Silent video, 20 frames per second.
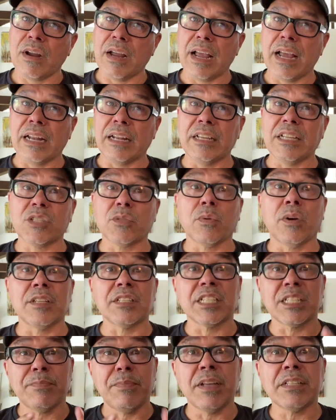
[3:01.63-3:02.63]
at least
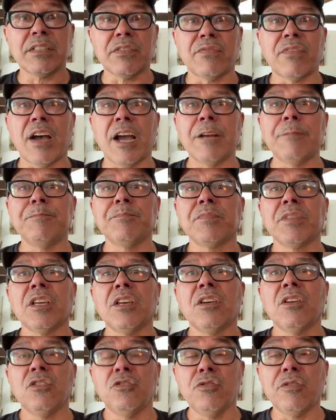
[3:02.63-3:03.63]
what's specified,
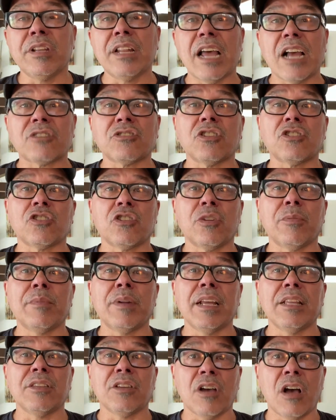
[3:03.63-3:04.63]
you could actually
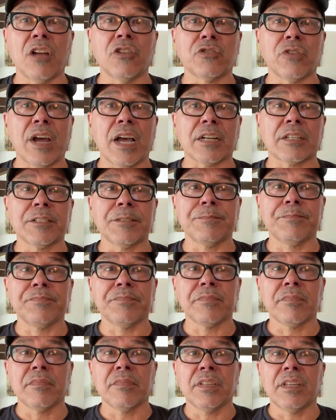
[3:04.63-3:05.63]
terminate the contract.
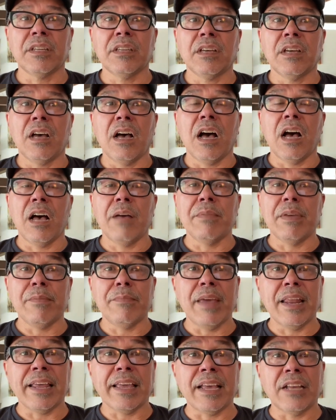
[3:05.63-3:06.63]
In
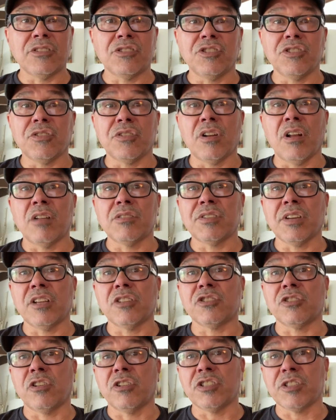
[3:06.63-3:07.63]
many cases, you can also get
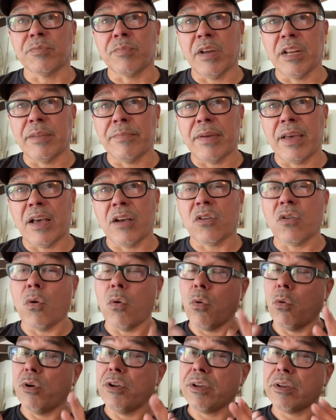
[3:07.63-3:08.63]
your earnest money back,
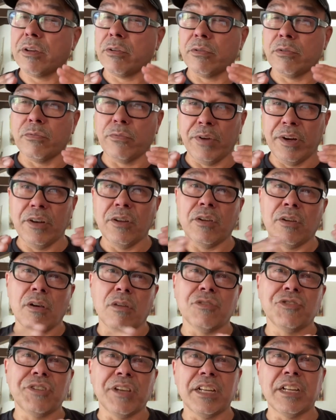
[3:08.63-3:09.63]
or you could
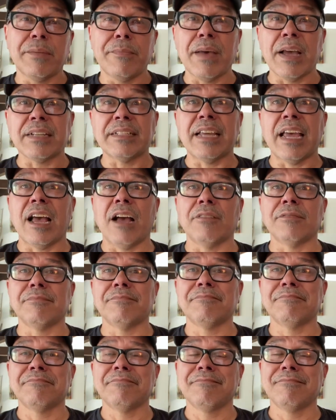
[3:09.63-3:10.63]
renegotiate it back down.
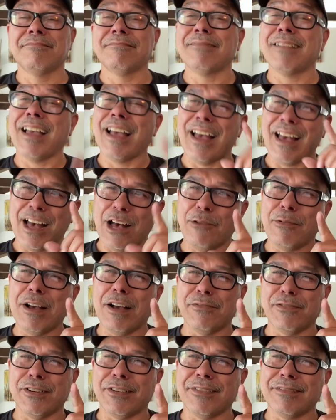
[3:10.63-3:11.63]

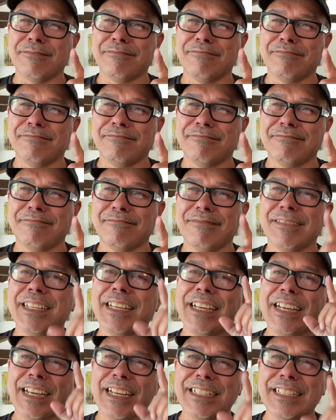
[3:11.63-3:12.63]
However,
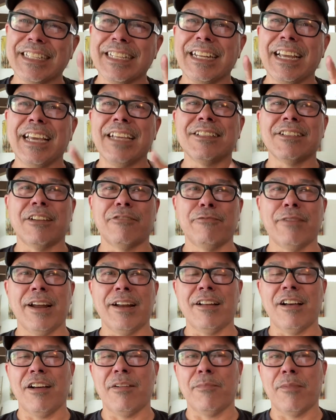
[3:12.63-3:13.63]
in today's red
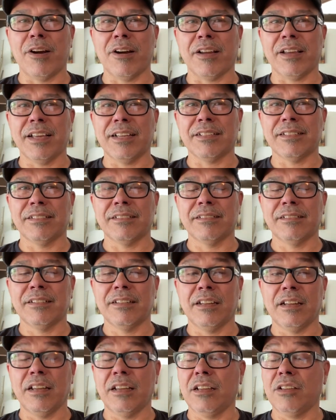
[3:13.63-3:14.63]
hot market,
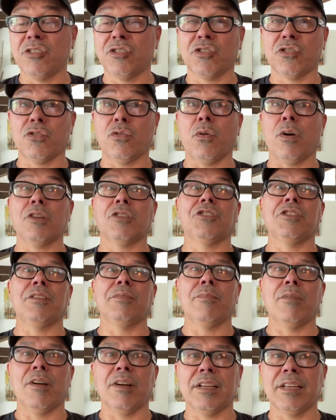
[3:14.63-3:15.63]
scorching
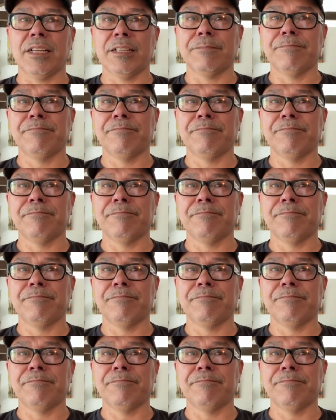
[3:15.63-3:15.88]
market,